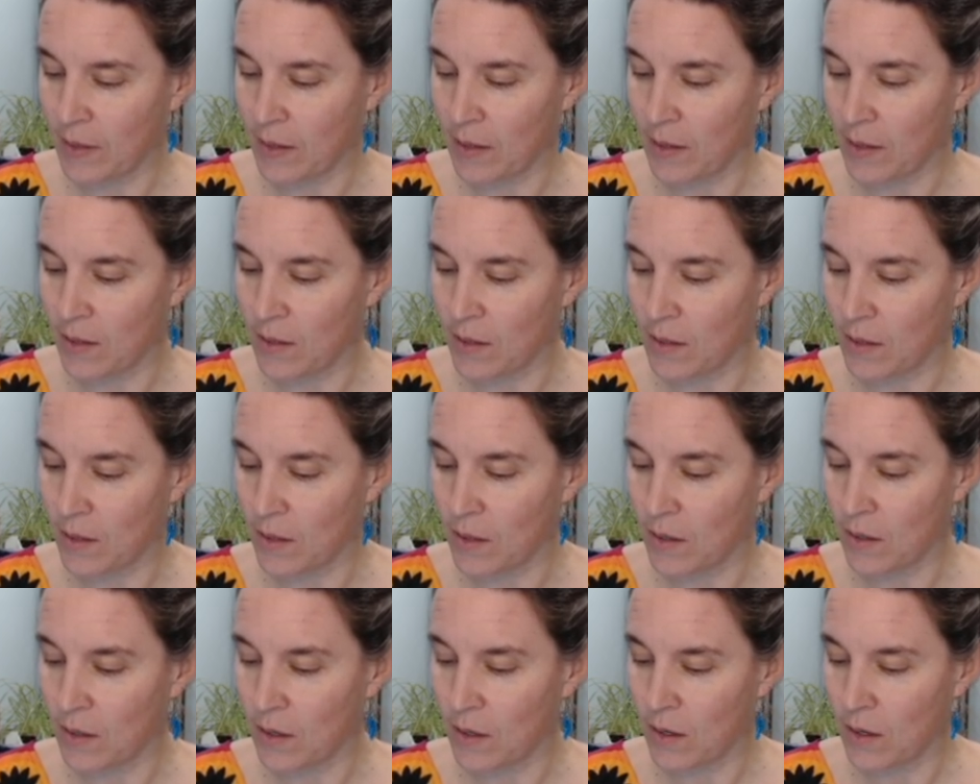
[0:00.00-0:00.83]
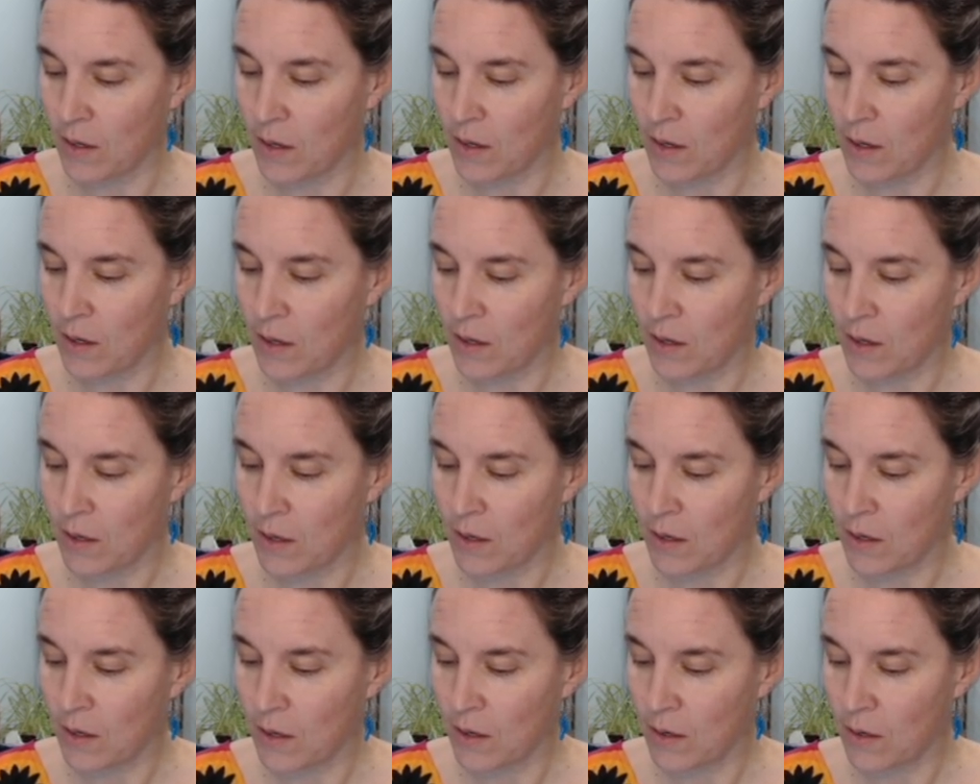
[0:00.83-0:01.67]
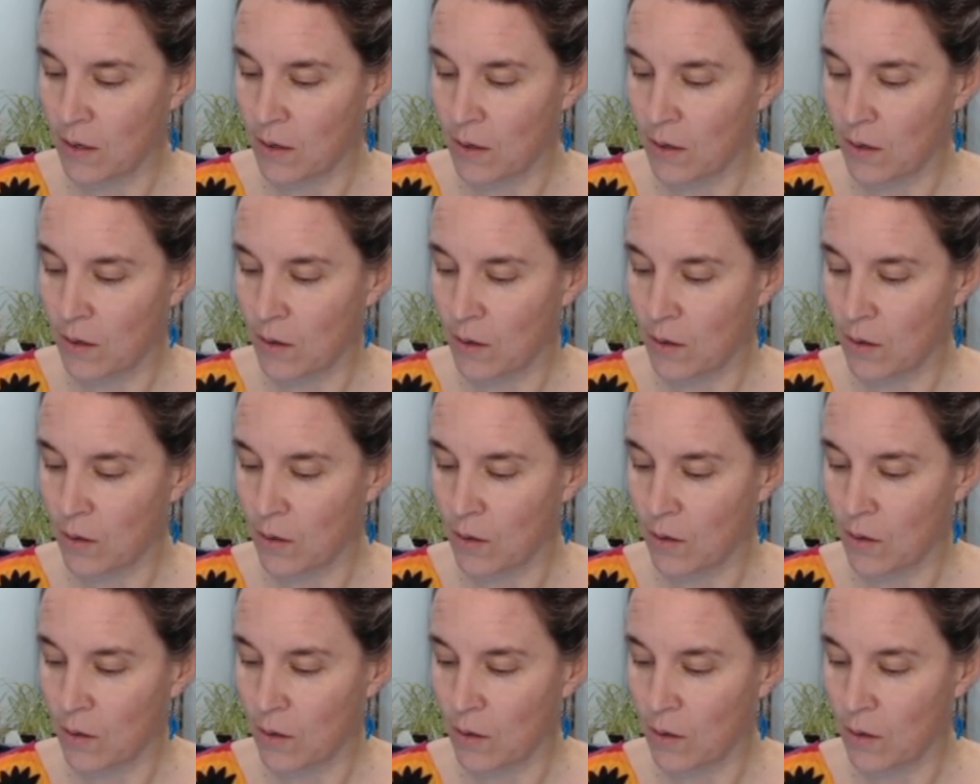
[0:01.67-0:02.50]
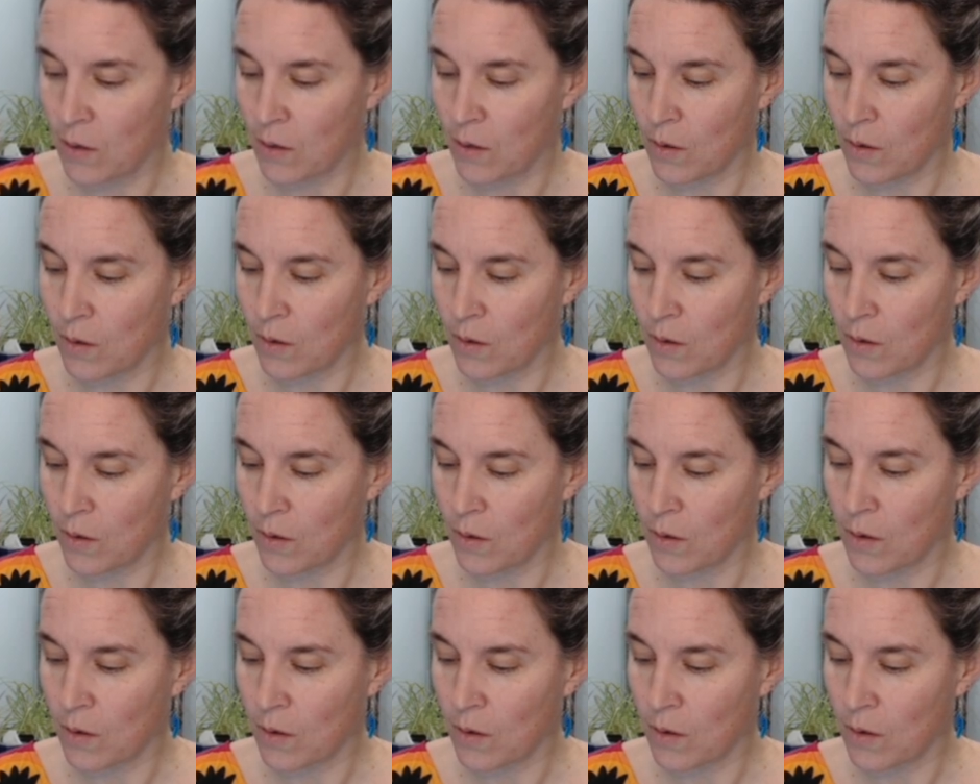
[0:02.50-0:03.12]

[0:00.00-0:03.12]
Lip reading: (silence)